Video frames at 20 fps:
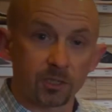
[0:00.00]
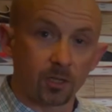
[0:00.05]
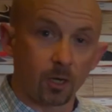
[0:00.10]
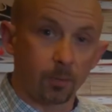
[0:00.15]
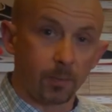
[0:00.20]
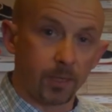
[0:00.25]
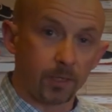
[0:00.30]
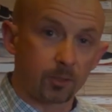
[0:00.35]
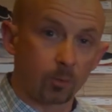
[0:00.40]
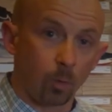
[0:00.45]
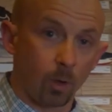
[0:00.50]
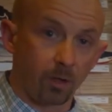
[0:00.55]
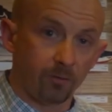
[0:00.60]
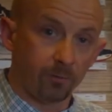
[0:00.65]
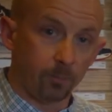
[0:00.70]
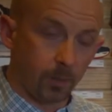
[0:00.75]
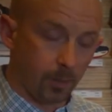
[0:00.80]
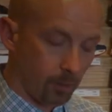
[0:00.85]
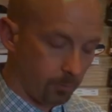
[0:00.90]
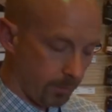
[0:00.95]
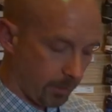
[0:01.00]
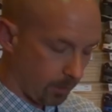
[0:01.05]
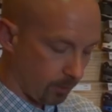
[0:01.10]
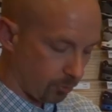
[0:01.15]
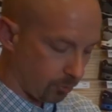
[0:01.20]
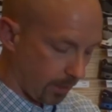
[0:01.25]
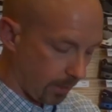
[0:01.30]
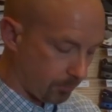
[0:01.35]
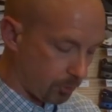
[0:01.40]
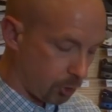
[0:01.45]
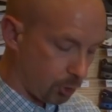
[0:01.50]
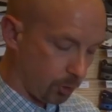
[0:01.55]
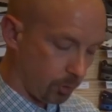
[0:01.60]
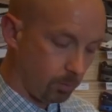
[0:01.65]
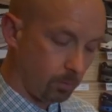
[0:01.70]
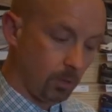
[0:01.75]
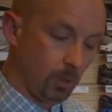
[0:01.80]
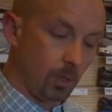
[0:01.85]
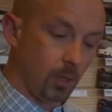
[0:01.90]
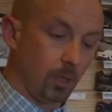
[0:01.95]
going to be a 12 millimeter drop
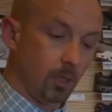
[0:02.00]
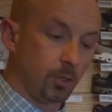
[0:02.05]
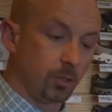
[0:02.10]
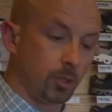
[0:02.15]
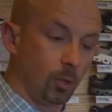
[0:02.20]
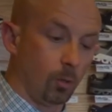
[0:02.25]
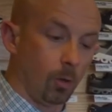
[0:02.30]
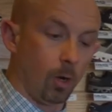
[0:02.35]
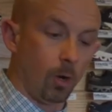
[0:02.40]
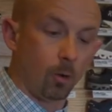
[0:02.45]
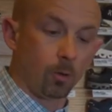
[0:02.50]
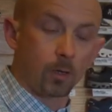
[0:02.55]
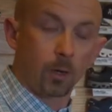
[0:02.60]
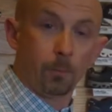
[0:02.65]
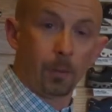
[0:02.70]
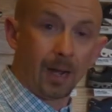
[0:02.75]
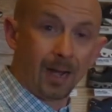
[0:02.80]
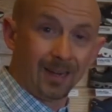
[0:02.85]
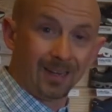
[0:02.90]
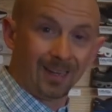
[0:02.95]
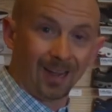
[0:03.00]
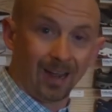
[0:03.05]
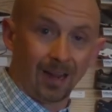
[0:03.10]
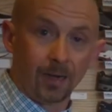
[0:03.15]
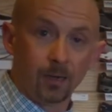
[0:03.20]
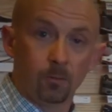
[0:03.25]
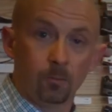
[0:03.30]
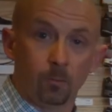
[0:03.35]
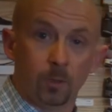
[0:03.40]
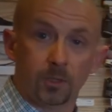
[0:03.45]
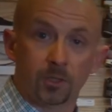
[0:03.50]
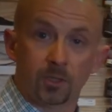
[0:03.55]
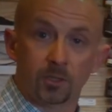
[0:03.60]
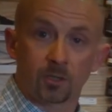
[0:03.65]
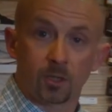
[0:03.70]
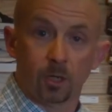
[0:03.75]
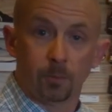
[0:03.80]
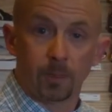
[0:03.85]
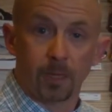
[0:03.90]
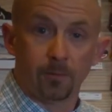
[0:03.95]
shoe, to a Hoka Bondi, which is
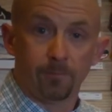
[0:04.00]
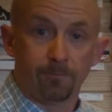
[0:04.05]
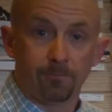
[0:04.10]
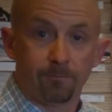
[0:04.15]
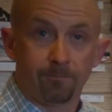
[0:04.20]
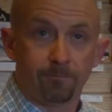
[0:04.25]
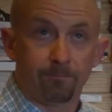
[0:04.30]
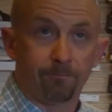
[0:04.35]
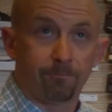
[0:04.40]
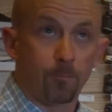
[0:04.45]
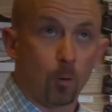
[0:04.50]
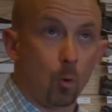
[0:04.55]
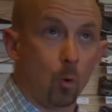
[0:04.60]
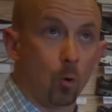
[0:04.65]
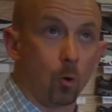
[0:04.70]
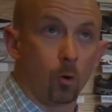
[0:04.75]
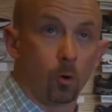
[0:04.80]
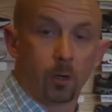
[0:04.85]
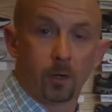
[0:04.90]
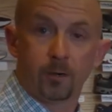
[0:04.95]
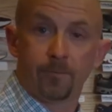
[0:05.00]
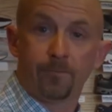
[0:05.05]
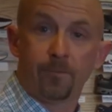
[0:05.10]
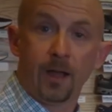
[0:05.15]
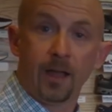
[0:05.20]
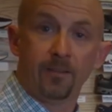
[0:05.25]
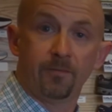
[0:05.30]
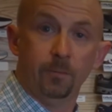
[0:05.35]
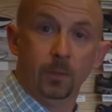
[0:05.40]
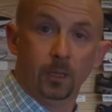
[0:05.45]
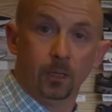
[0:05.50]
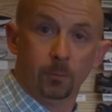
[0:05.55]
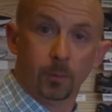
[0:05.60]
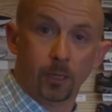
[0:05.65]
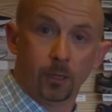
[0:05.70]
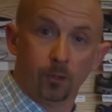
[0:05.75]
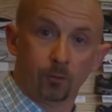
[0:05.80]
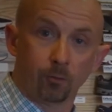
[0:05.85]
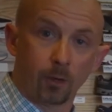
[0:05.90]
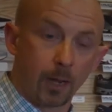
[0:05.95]
going to be a 4 to 5
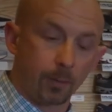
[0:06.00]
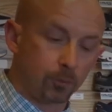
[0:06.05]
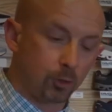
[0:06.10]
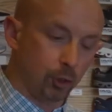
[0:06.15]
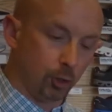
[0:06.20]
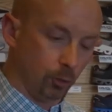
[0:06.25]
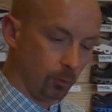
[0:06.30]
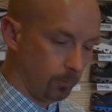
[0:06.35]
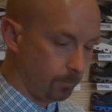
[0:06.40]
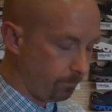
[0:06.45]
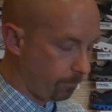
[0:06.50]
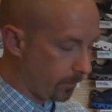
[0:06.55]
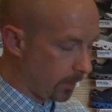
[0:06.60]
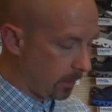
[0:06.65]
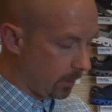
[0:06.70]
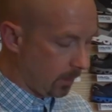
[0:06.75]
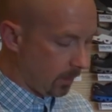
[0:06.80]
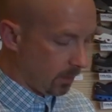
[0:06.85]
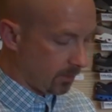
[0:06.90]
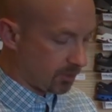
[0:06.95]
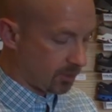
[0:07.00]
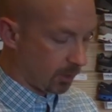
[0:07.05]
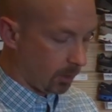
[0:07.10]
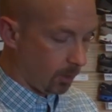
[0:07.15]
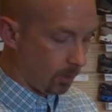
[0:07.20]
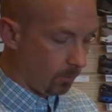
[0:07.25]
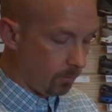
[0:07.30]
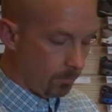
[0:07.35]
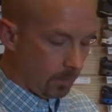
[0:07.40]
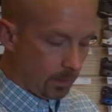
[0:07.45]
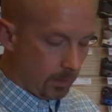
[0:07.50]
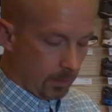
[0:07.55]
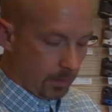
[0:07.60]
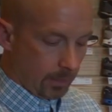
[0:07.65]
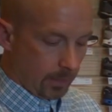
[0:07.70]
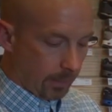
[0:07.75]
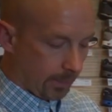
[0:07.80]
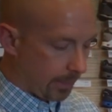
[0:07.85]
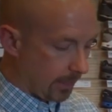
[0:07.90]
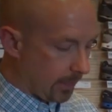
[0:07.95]
millimeter drop shoe. So
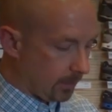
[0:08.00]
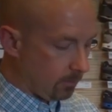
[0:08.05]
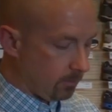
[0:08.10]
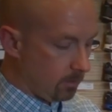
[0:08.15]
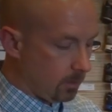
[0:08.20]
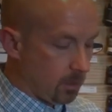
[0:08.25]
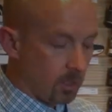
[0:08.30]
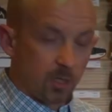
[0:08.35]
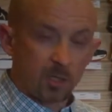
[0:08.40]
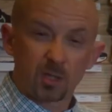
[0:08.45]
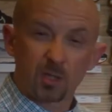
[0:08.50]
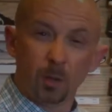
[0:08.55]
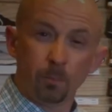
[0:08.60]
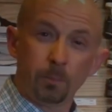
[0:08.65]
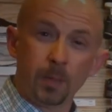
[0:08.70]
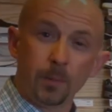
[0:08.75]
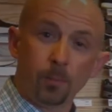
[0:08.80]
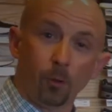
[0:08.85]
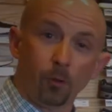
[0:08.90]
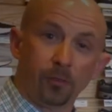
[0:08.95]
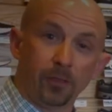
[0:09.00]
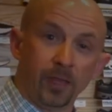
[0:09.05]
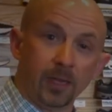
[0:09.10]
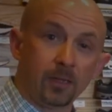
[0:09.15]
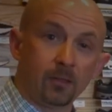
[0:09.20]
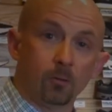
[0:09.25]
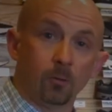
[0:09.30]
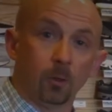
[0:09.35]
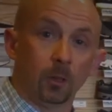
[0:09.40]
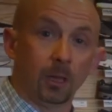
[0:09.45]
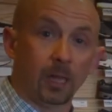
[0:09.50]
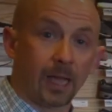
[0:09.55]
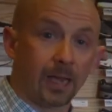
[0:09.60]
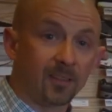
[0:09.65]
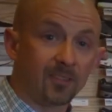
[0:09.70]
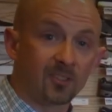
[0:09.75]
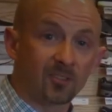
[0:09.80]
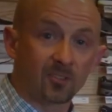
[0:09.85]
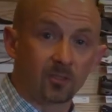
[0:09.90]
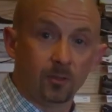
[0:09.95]
again, some people think
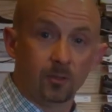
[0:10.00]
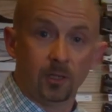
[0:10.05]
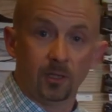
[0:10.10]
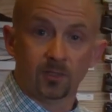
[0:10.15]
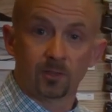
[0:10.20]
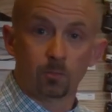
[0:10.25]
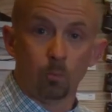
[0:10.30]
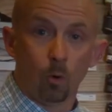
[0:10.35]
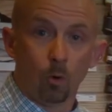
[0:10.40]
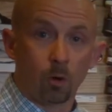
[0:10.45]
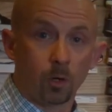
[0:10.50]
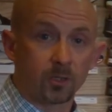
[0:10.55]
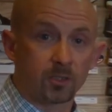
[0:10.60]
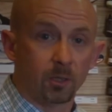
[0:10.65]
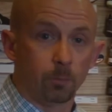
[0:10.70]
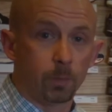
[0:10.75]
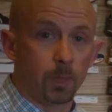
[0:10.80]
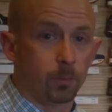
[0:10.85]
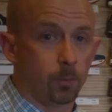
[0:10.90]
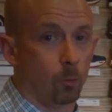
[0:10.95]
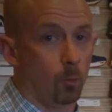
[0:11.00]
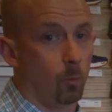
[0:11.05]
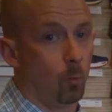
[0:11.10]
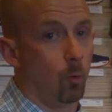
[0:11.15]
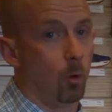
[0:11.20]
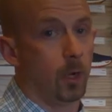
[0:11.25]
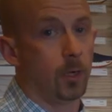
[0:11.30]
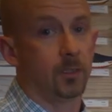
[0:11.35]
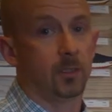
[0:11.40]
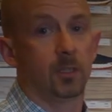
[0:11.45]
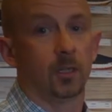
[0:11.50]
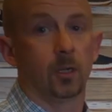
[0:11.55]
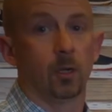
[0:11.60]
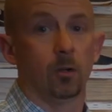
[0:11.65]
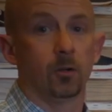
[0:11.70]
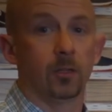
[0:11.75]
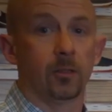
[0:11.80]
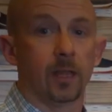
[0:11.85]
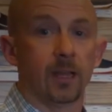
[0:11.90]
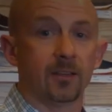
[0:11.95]
less is more. Some people want to
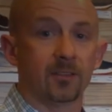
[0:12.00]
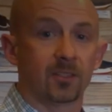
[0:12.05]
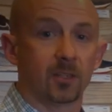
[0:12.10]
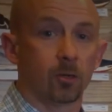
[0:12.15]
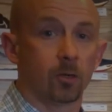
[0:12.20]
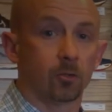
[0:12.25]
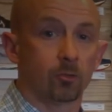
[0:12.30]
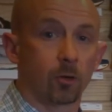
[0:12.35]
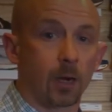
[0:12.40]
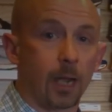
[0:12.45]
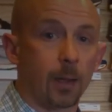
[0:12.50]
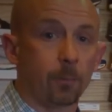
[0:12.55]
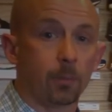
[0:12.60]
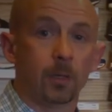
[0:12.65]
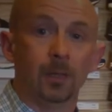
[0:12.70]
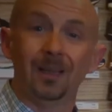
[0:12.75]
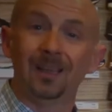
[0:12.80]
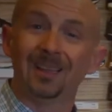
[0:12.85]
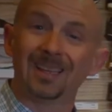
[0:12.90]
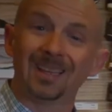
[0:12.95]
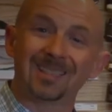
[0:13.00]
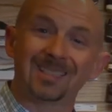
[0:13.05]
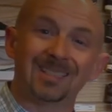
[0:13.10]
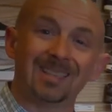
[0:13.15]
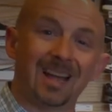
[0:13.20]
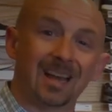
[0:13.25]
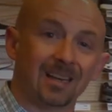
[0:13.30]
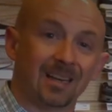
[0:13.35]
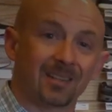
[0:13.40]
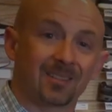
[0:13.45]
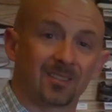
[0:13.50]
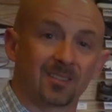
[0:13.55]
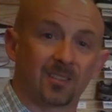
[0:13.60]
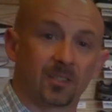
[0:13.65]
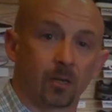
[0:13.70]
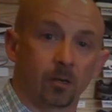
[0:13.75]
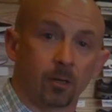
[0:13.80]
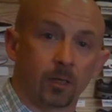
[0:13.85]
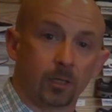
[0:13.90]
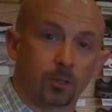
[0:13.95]
go to that 0 drop. That's not
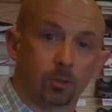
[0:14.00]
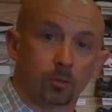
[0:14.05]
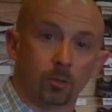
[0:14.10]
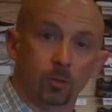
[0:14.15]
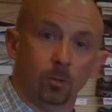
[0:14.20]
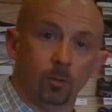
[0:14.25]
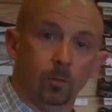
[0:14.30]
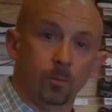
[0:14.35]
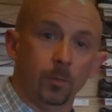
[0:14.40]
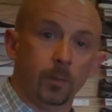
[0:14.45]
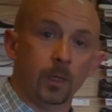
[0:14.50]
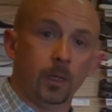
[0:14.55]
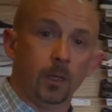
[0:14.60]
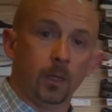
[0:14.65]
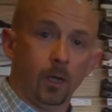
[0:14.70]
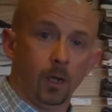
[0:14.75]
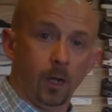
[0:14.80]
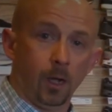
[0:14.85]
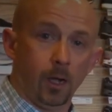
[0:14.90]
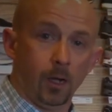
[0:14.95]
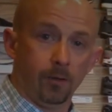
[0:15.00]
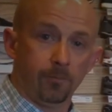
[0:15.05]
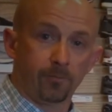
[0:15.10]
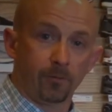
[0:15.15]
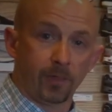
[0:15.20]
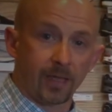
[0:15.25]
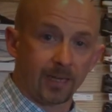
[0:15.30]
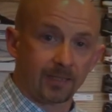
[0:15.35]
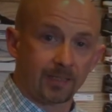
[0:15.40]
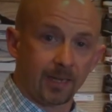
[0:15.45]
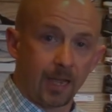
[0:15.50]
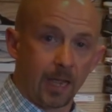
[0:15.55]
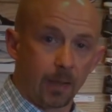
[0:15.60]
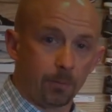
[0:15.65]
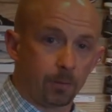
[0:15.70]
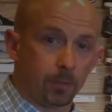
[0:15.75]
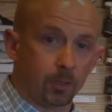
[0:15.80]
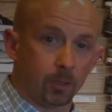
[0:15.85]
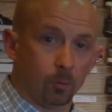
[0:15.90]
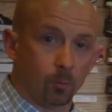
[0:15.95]
necessarily true. For that to
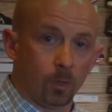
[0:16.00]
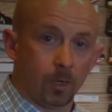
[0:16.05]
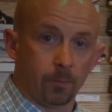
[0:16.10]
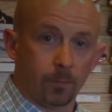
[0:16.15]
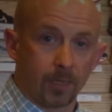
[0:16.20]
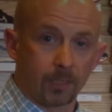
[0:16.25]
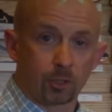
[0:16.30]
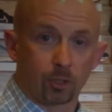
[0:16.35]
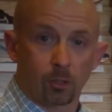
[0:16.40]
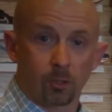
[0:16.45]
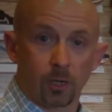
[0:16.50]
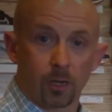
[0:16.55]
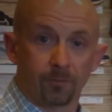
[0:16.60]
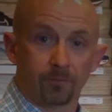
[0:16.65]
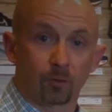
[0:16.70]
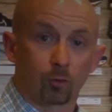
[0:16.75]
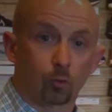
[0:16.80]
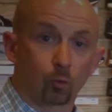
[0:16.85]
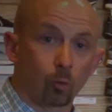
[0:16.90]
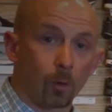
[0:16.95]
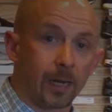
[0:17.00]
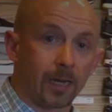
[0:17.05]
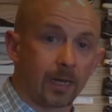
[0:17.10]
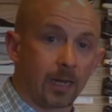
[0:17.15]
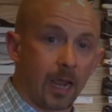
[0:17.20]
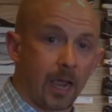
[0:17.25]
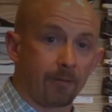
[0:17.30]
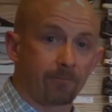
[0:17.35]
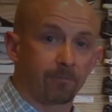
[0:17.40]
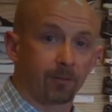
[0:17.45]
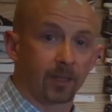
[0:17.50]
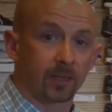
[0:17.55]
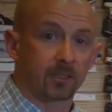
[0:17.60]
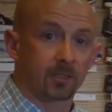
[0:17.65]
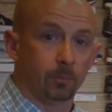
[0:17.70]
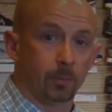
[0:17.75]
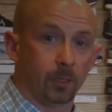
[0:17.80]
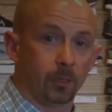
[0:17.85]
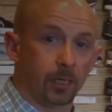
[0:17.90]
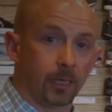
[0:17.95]
happen, you want to make sure you have great calf
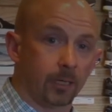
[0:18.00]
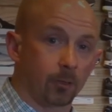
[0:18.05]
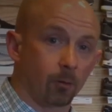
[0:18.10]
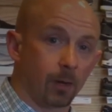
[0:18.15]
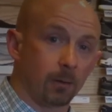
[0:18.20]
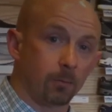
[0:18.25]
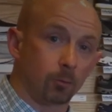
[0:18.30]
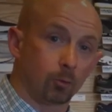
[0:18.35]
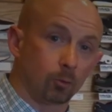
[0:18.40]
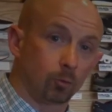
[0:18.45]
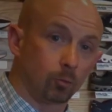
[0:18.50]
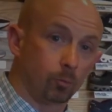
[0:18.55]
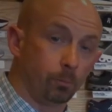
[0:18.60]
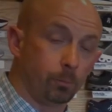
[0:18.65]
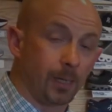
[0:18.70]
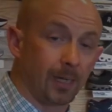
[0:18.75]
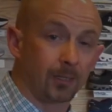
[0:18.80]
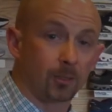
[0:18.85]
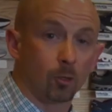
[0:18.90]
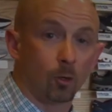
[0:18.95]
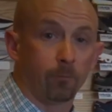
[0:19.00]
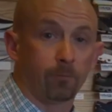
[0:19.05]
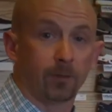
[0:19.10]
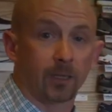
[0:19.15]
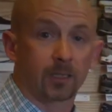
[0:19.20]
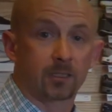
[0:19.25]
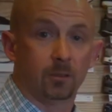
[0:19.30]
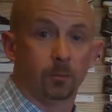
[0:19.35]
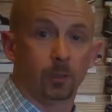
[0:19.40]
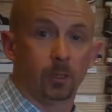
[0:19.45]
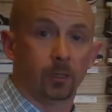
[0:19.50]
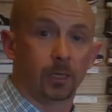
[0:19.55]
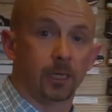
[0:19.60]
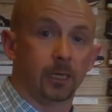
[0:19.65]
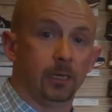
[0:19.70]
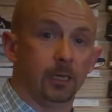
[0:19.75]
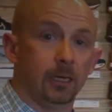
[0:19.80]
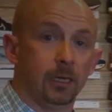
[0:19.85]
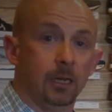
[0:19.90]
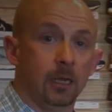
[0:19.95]
flexibility, great big toe
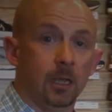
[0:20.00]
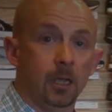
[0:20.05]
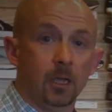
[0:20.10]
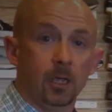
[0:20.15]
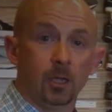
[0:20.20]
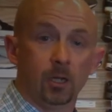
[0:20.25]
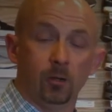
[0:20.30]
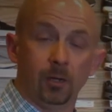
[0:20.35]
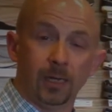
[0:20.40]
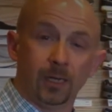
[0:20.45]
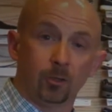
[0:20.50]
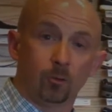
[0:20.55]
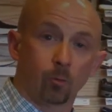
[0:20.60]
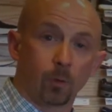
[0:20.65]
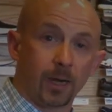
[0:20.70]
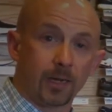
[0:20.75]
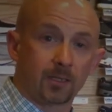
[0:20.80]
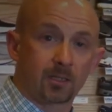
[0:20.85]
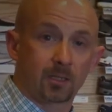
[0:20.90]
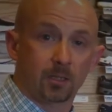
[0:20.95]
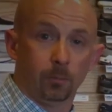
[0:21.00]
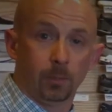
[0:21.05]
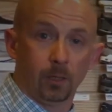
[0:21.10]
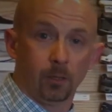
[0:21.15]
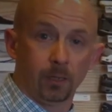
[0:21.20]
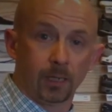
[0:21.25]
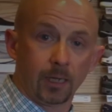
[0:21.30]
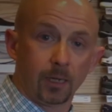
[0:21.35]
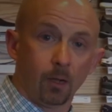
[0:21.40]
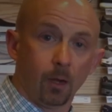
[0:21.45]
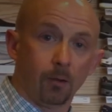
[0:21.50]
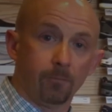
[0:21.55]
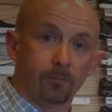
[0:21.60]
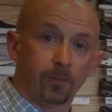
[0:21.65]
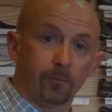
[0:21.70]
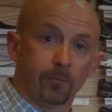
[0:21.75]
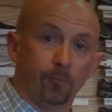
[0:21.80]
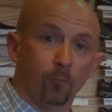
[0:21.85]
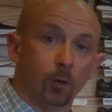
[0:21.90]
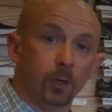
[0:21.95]
flexibility. You need great stability of
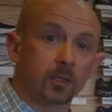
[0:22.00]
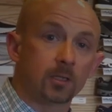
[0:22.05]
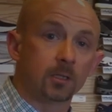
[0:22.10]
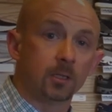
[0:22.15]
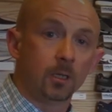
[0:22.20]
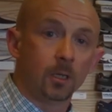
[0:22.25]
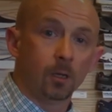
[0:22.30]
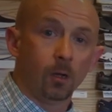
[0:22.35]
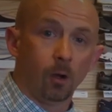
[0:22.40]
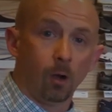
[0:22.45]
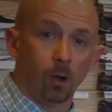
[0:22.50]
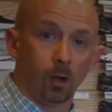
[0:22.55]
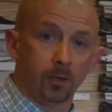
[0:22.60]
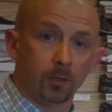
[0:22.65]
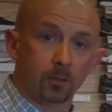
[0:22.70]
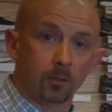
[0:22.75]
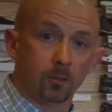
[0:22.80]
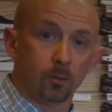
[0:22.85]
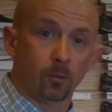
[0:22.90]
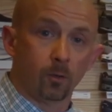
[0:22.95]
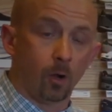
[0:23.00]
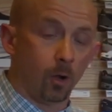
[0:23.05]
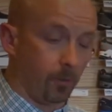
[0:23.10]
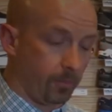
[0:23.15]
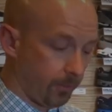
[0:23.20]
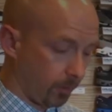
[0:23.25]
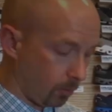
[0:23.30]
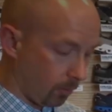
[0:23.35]
the foot on the